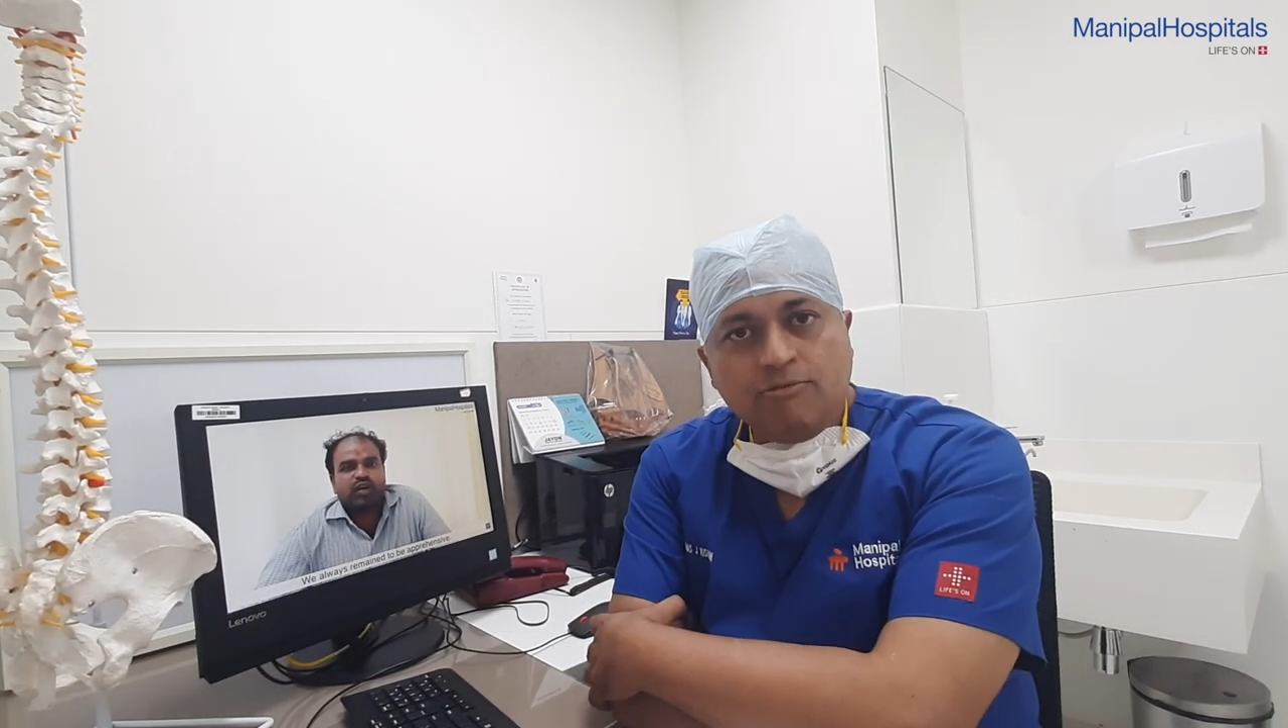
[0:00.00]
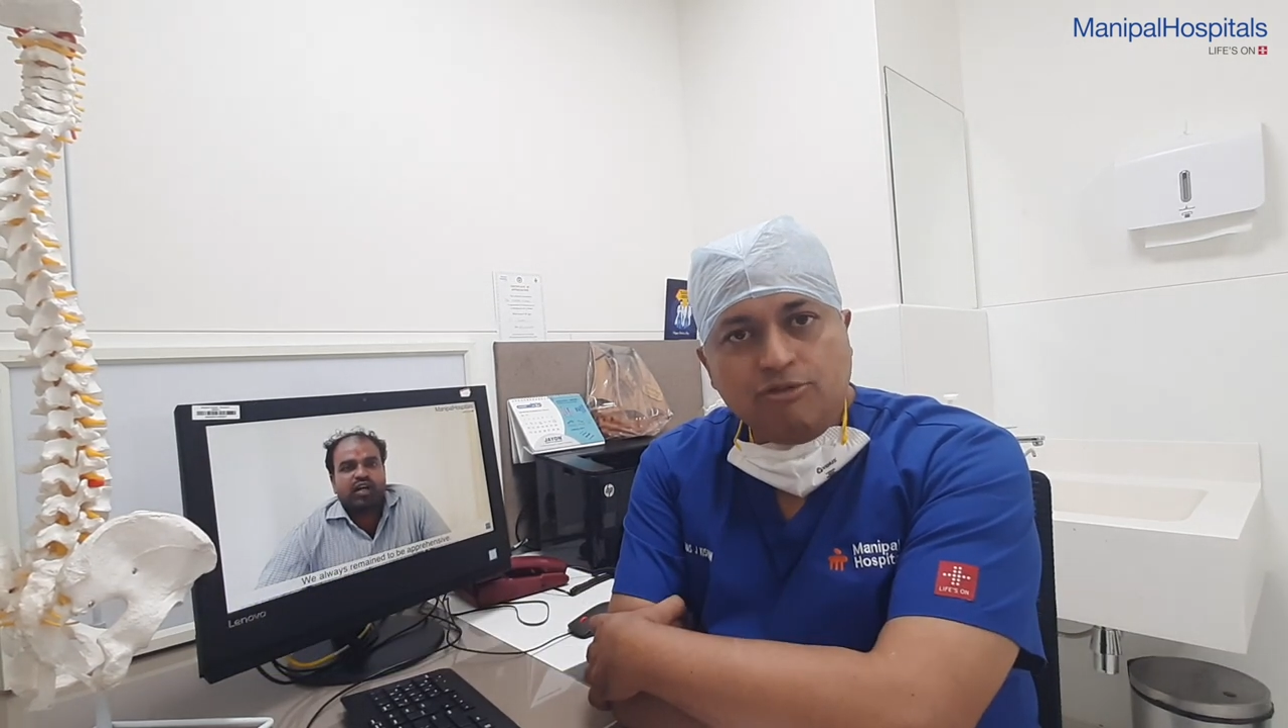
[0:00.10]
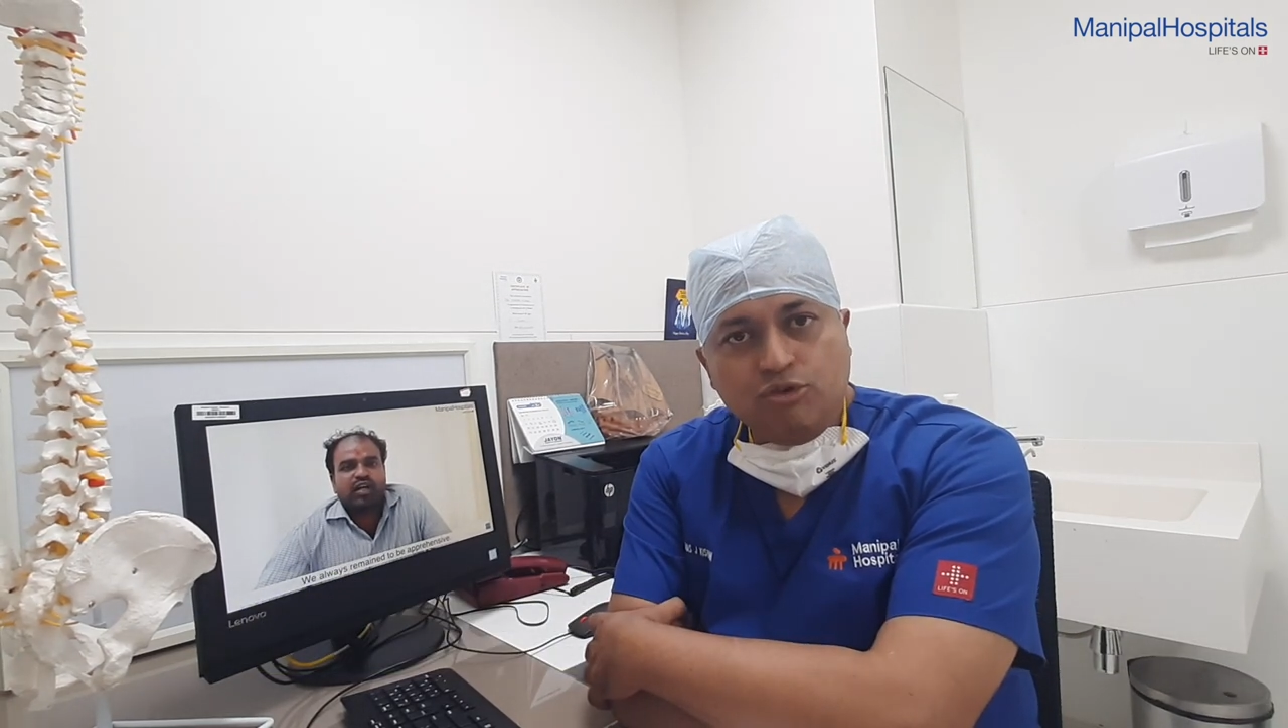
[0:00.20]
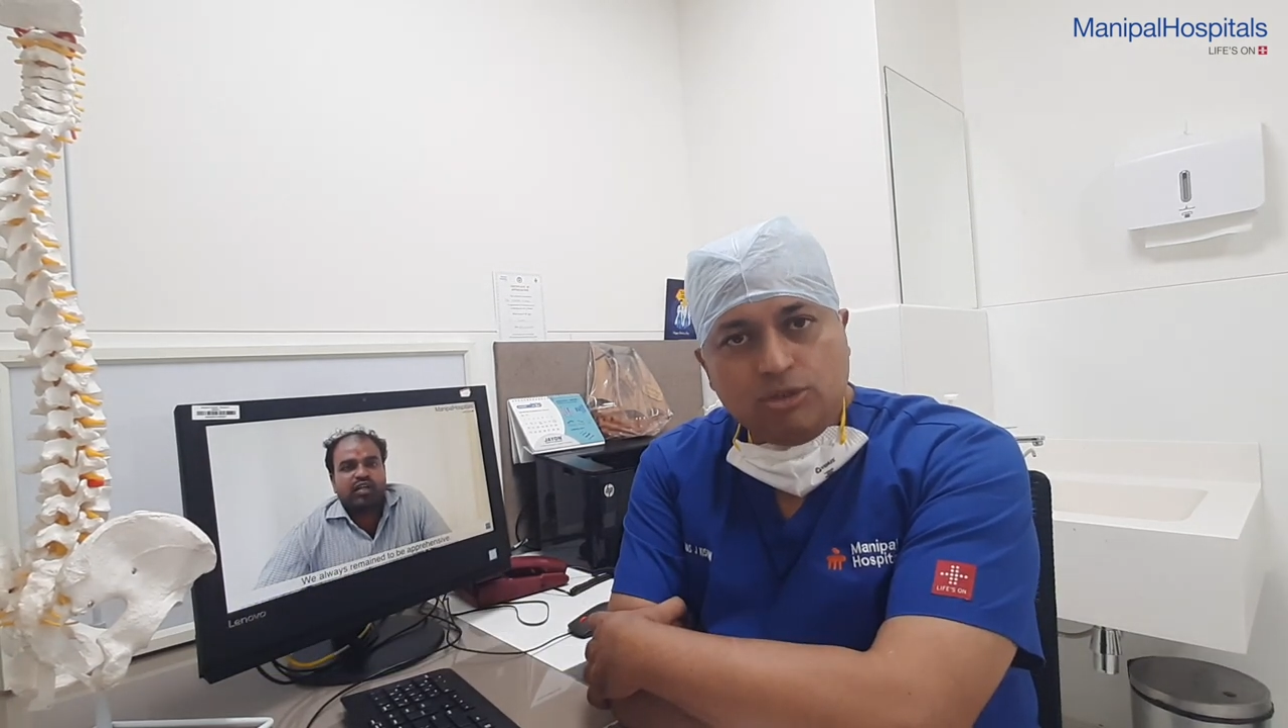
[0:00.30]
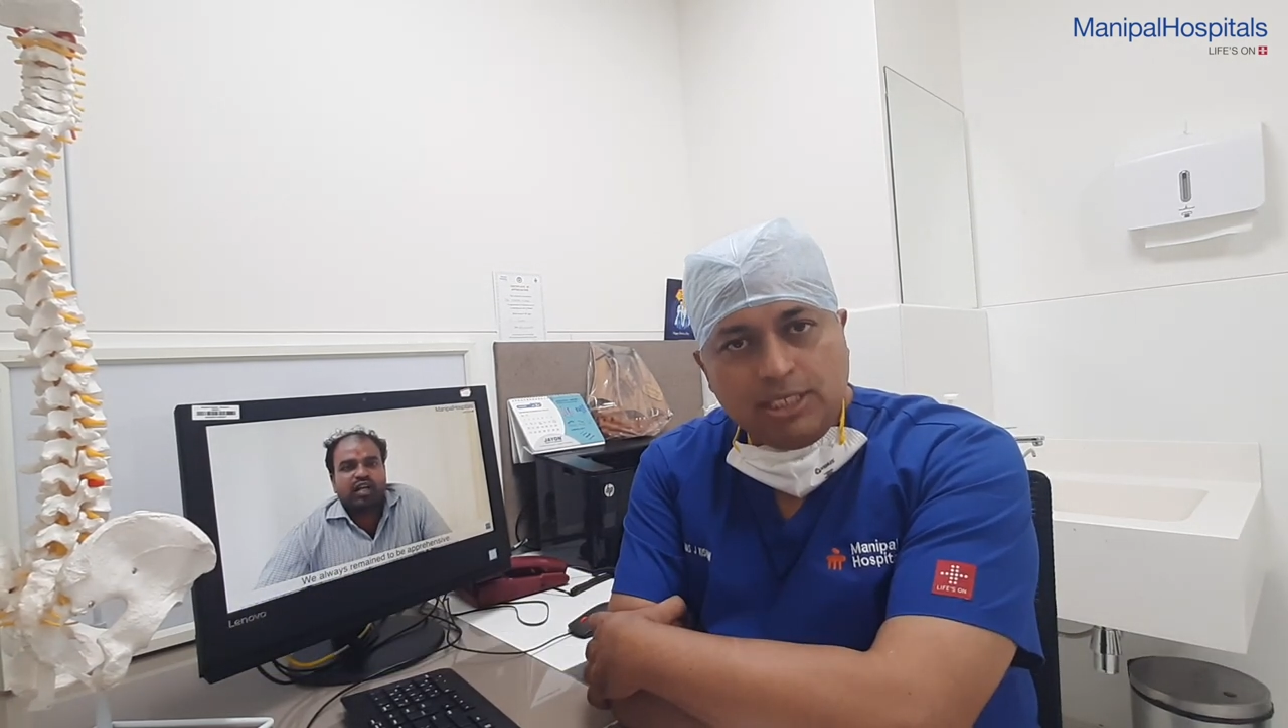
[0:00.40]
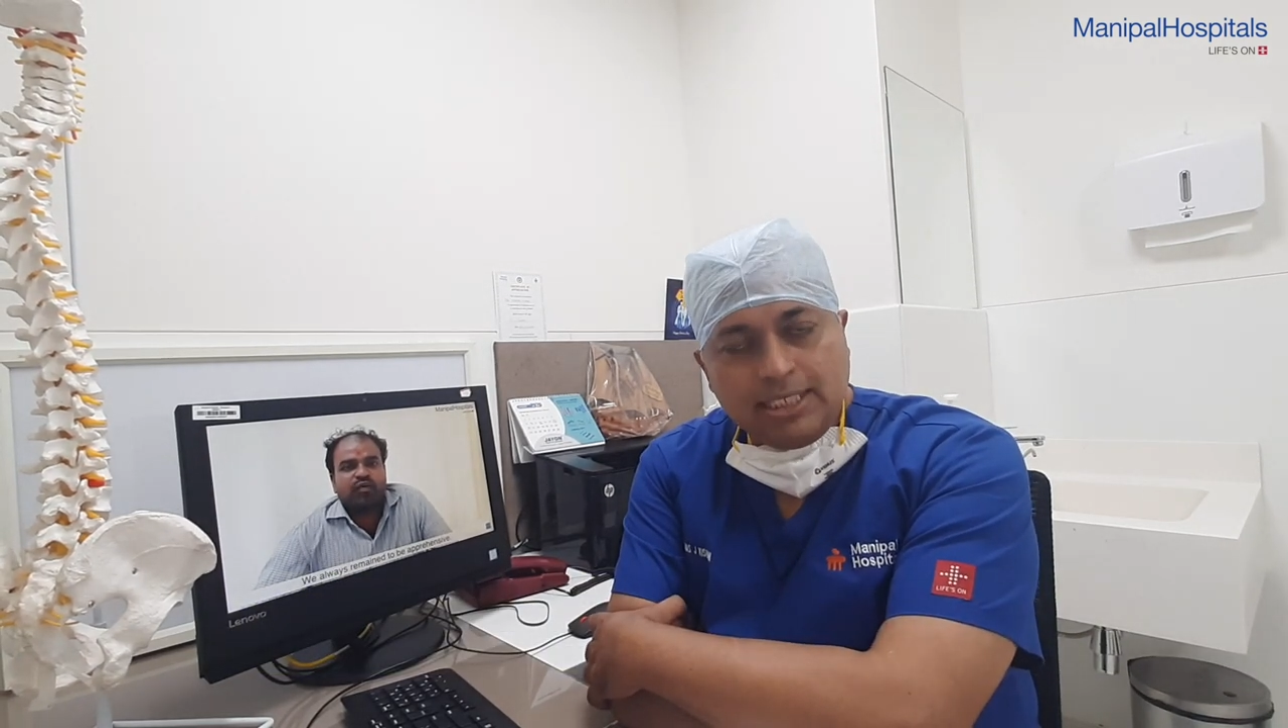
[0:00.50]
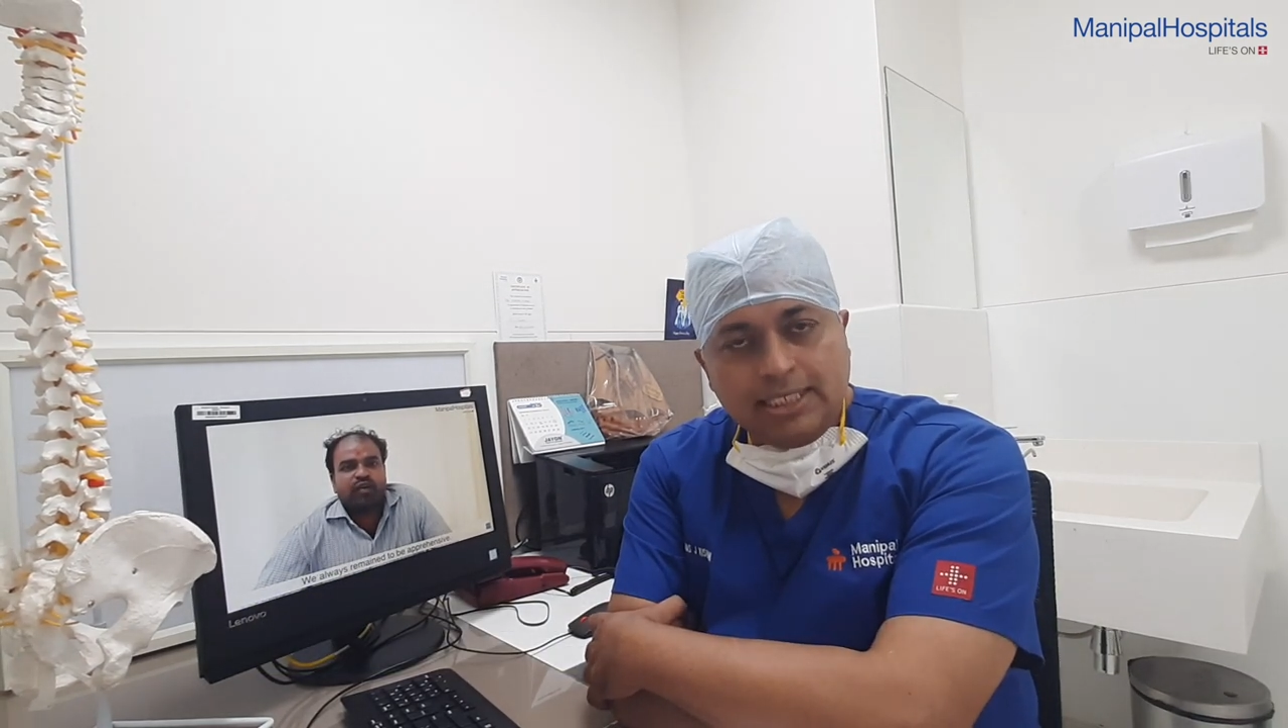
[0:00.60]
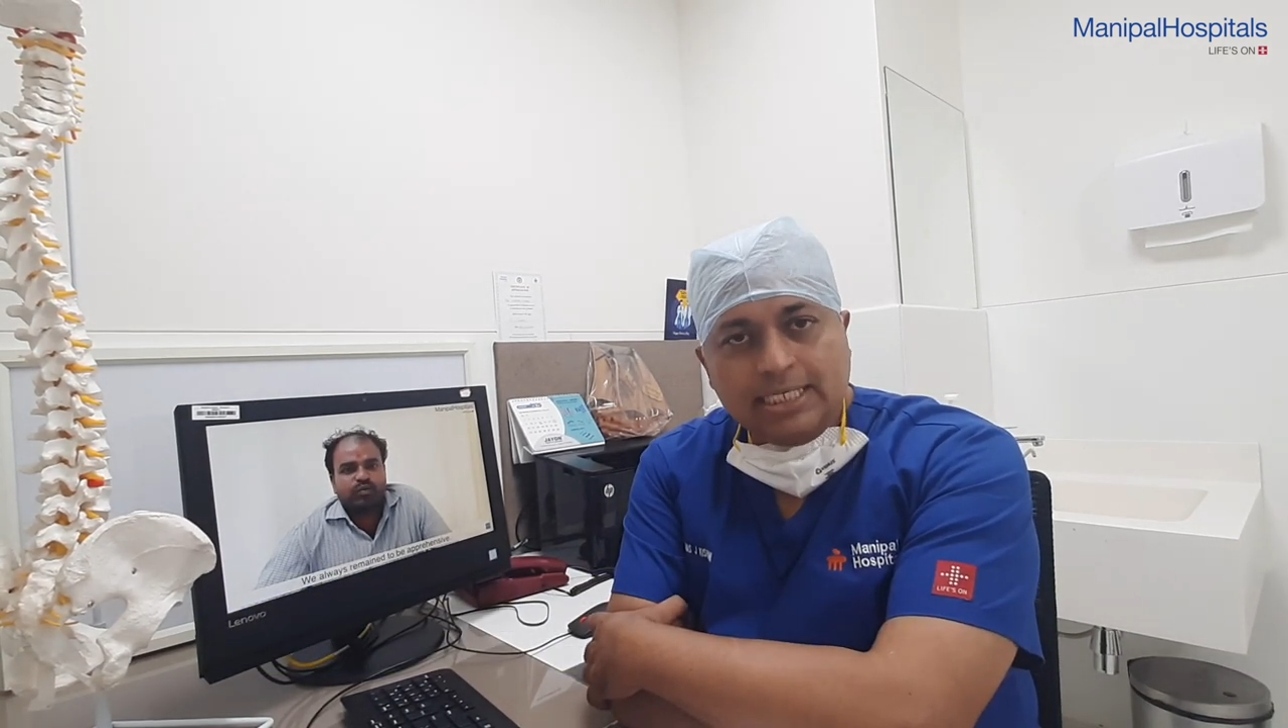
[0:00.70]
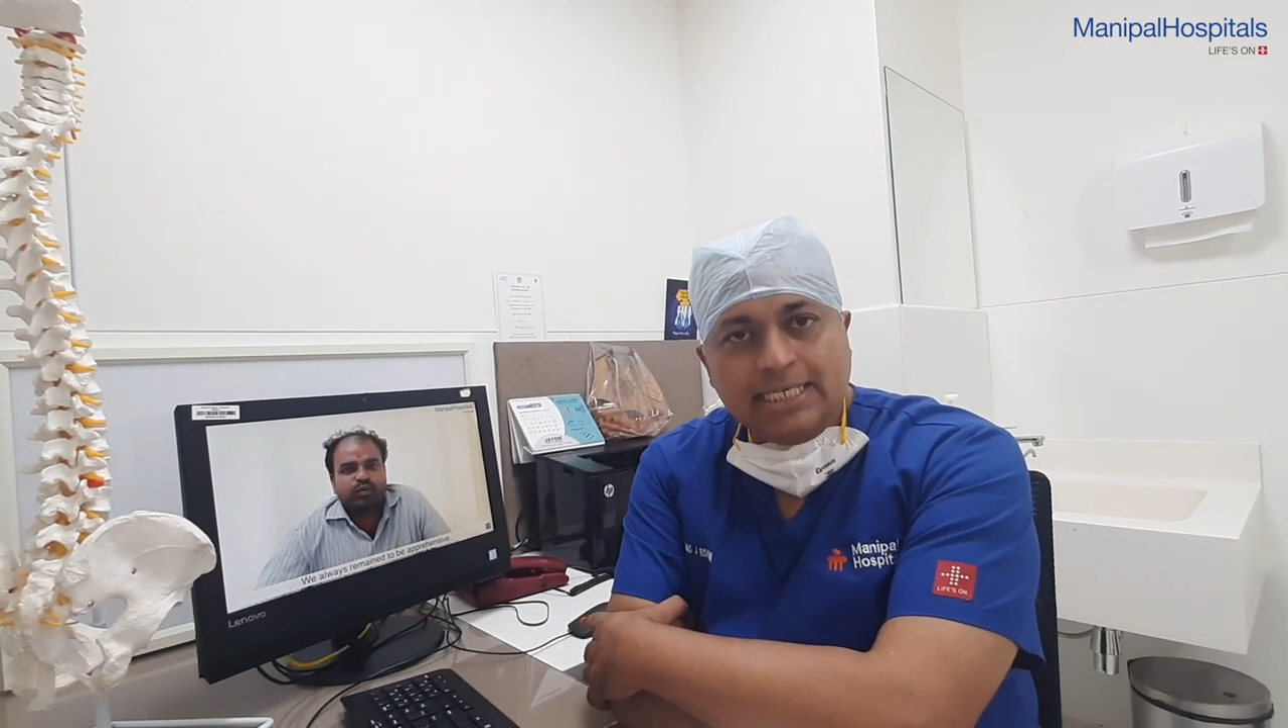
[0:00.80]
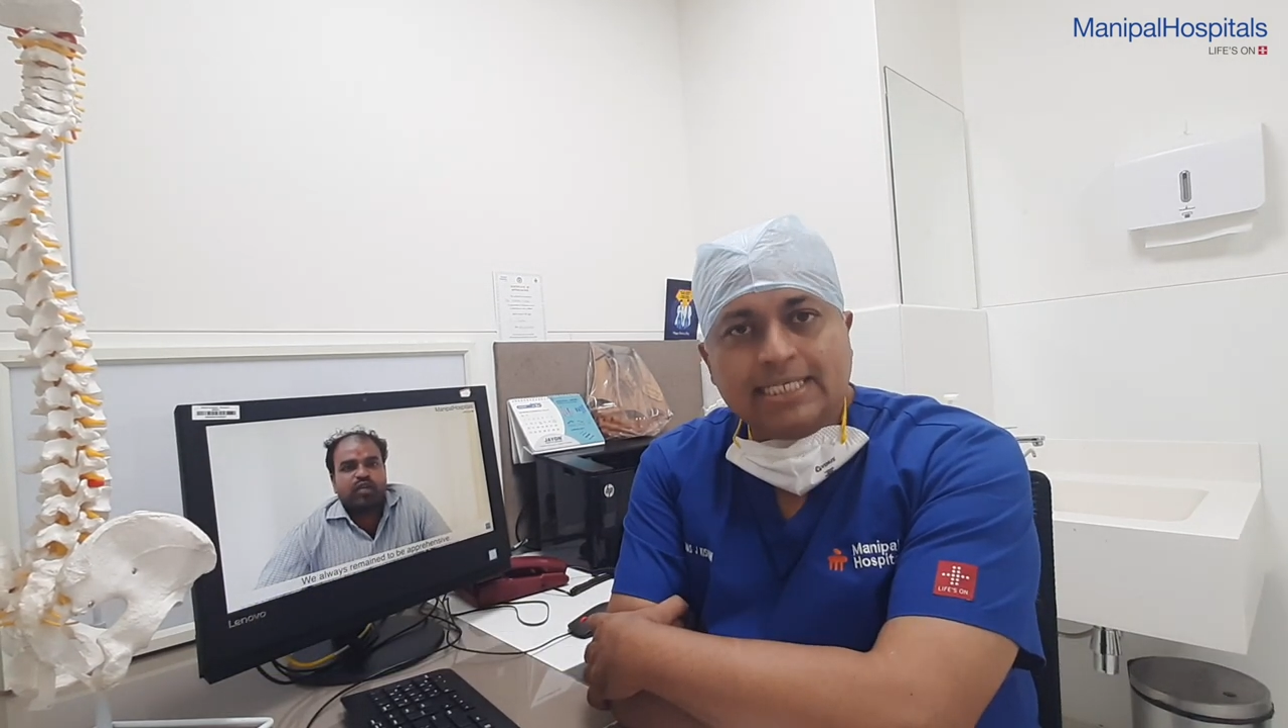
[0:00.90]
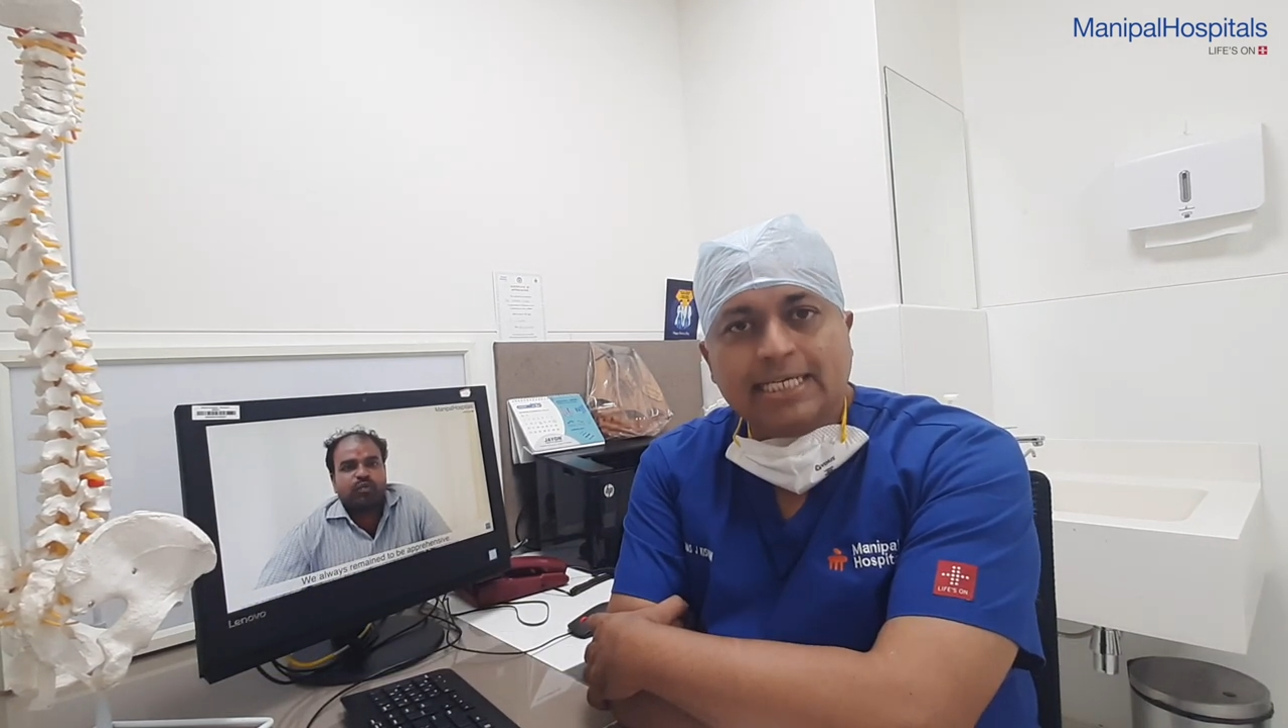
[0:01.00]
fusion surgeries,